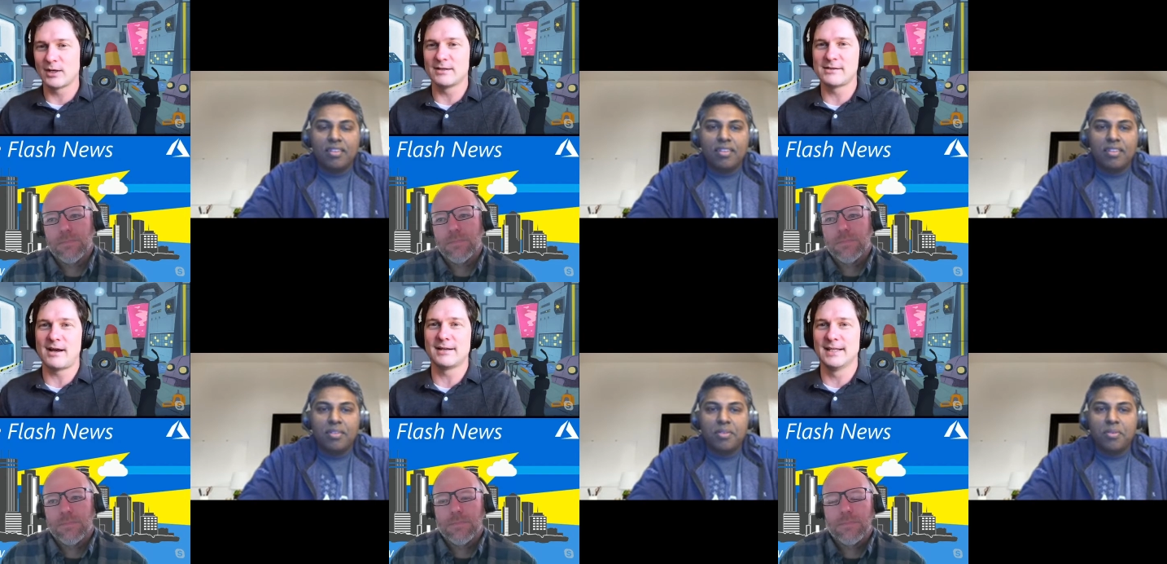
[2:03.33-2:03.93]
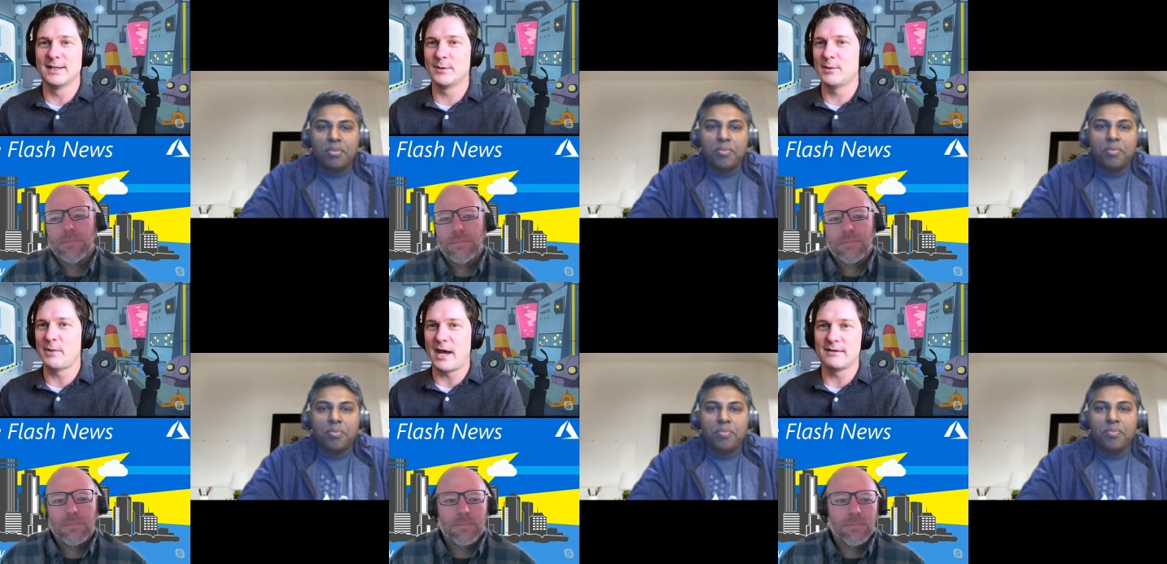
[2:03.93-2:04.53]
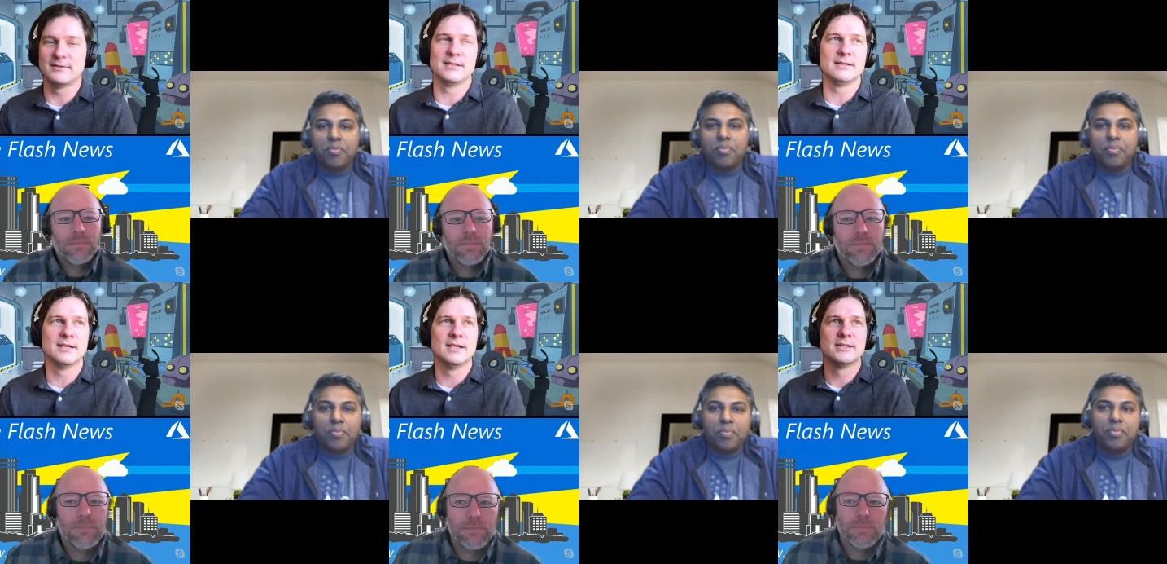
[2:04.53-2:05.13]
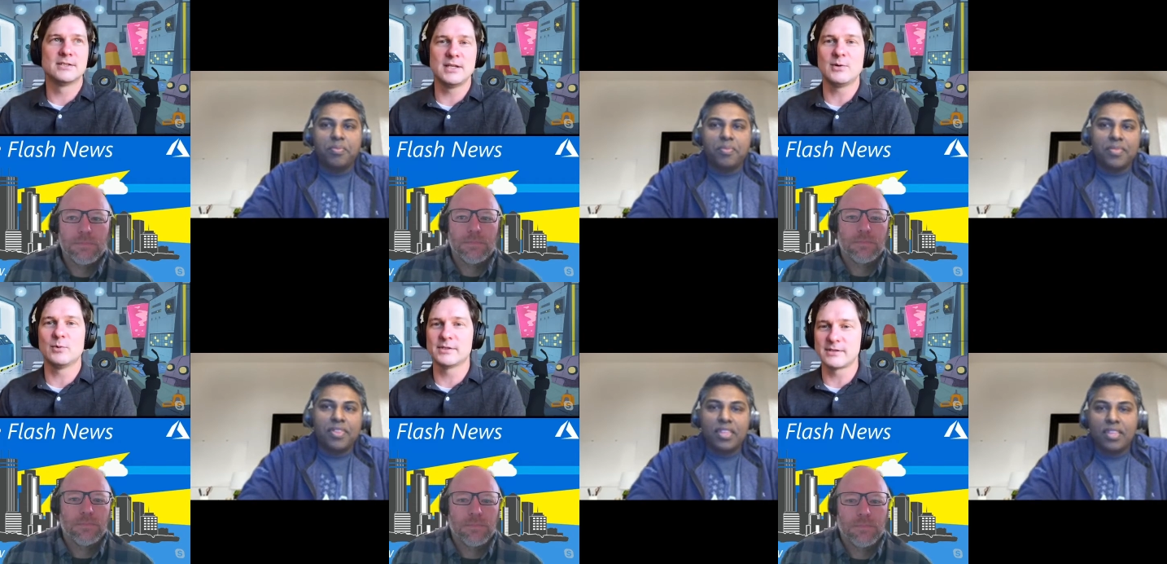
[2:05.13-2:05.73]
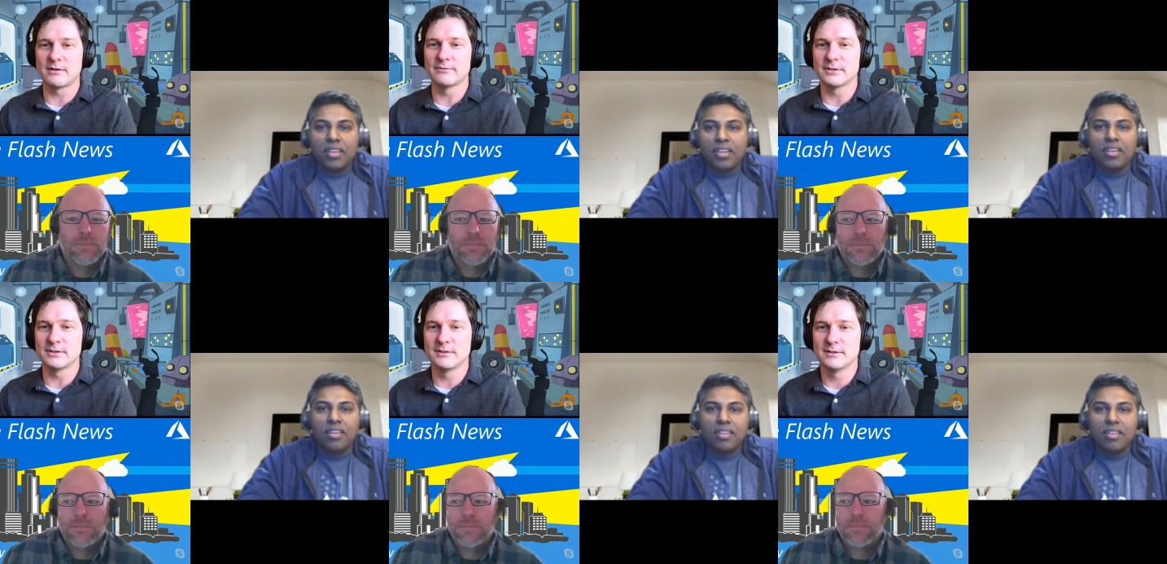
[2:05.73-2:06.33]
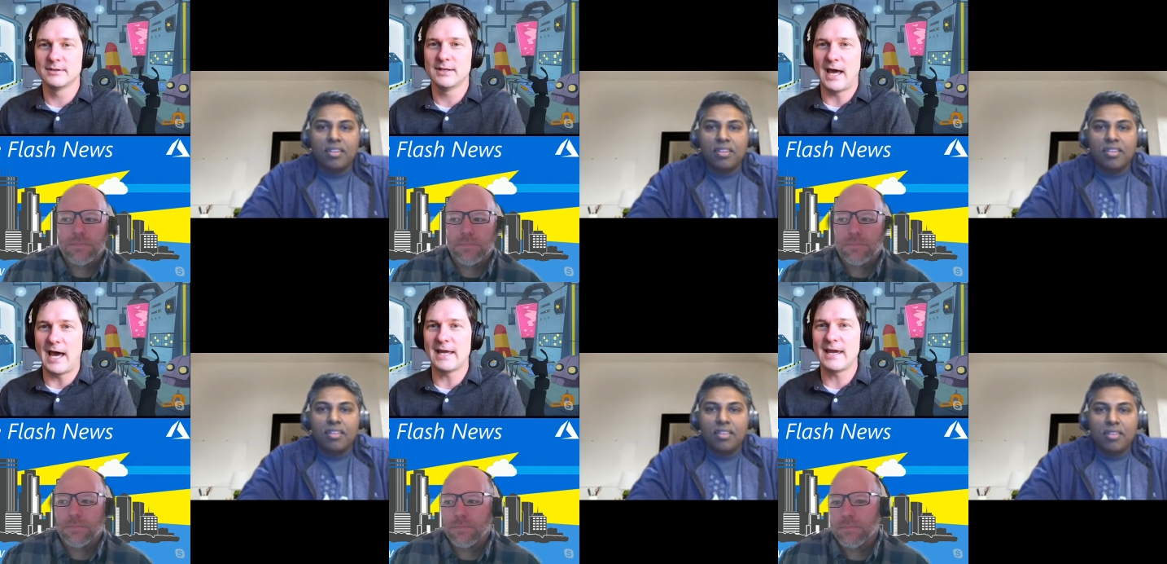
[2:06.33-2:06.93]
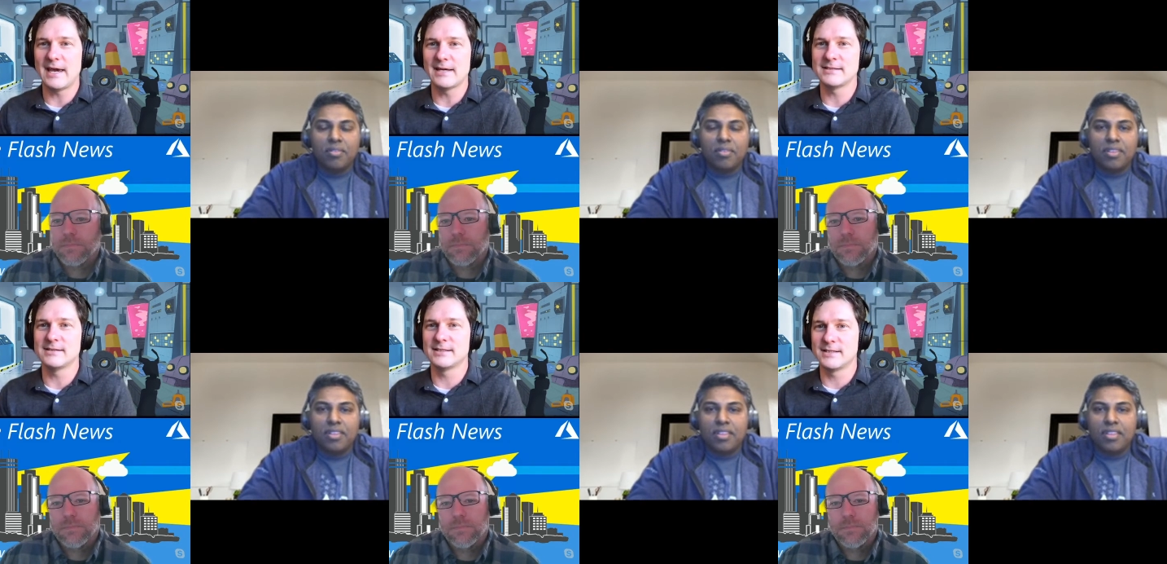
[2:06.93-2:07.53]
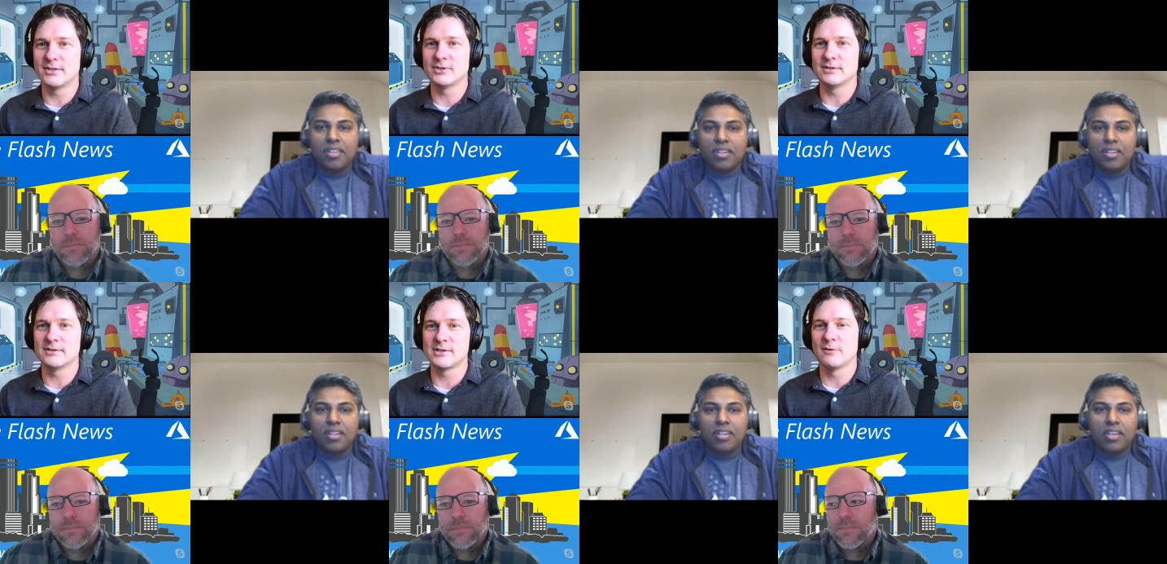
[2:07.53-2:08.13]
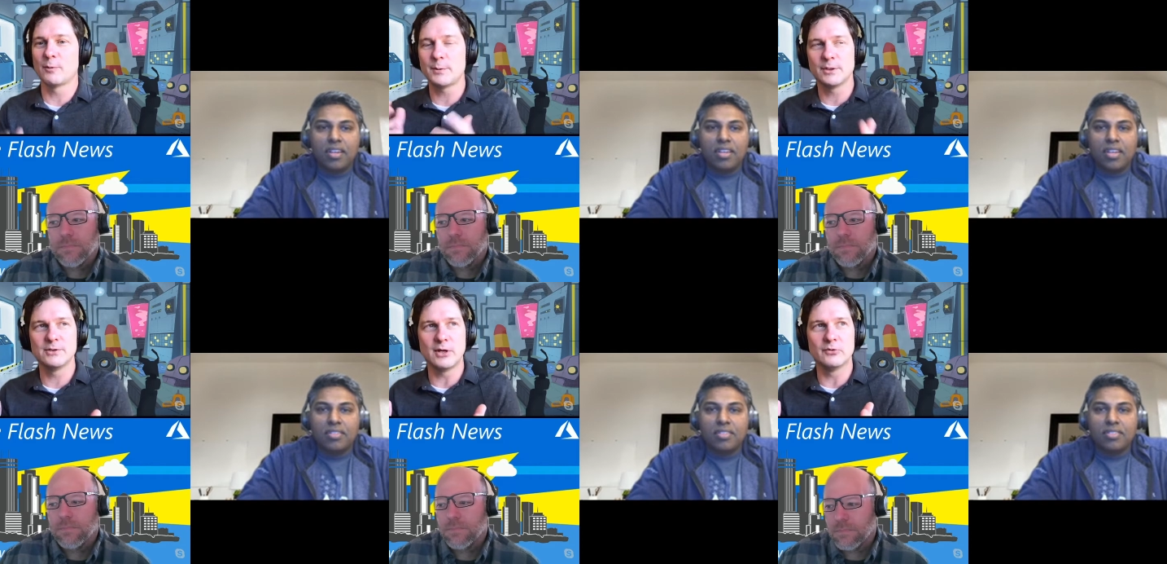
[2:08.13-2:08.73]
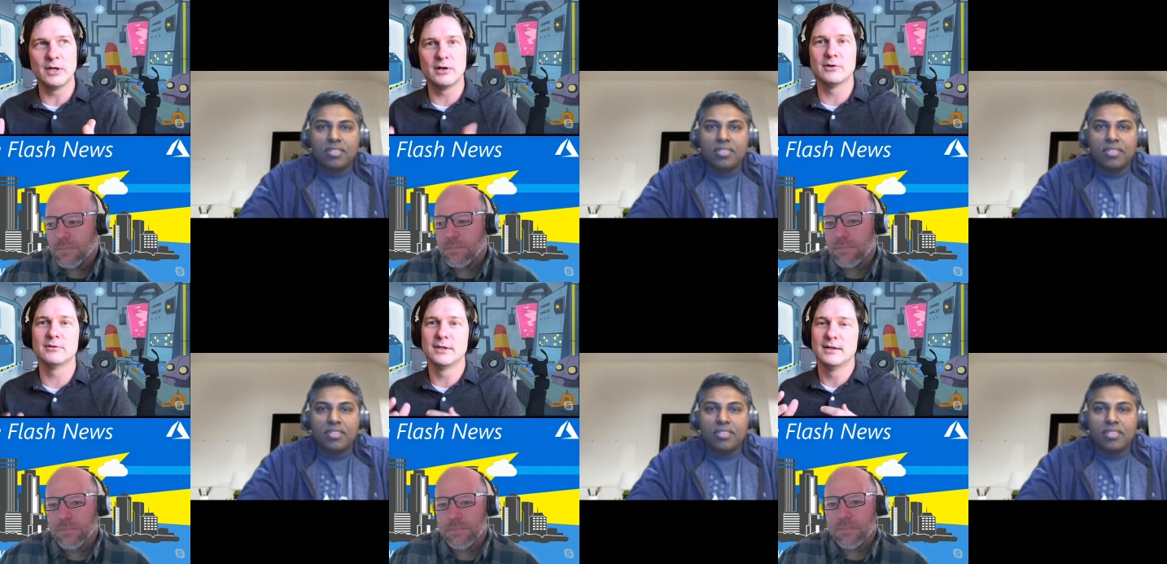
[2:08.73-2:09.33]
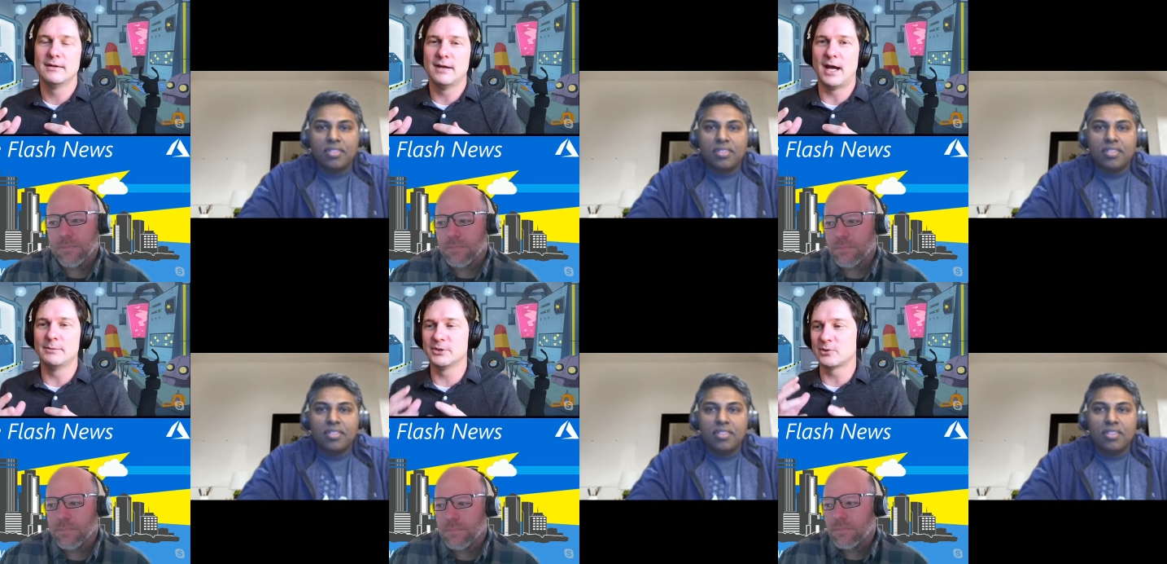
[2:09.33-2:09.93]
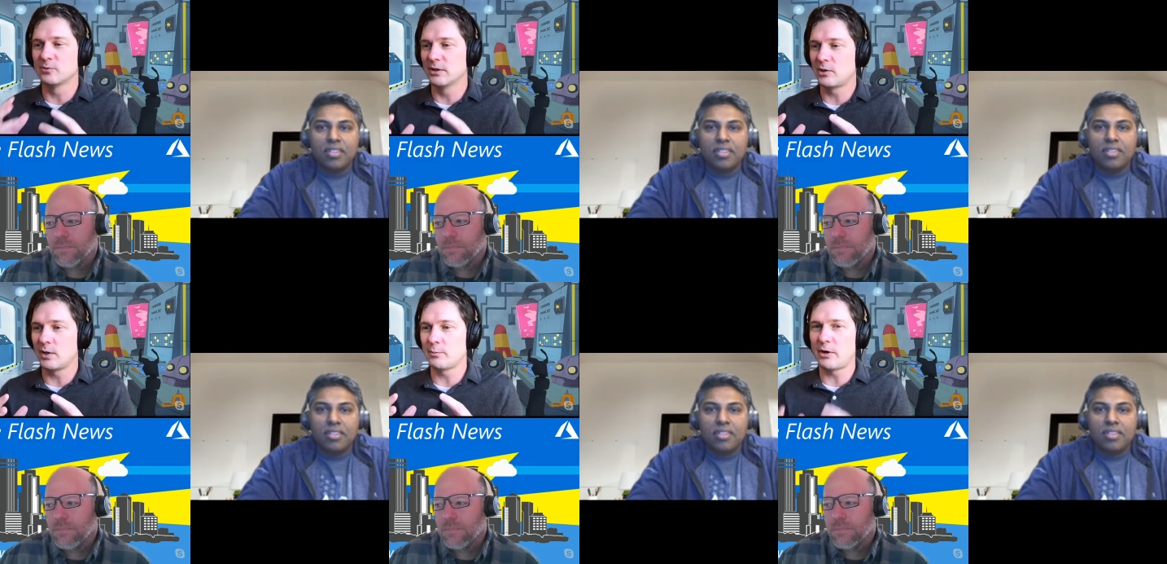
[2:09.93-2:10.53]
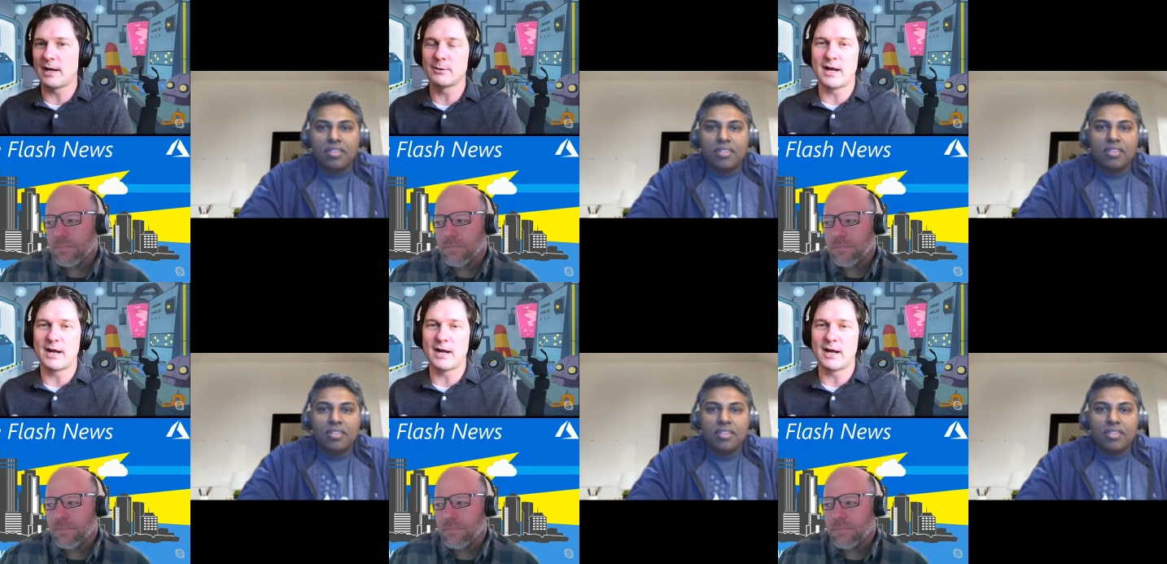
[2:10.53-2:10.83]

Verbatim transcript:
Speaker 1: going to talk a little bit about the S Q L Server IaaS extension. So, for people who don't know, uh, just a real quick primer.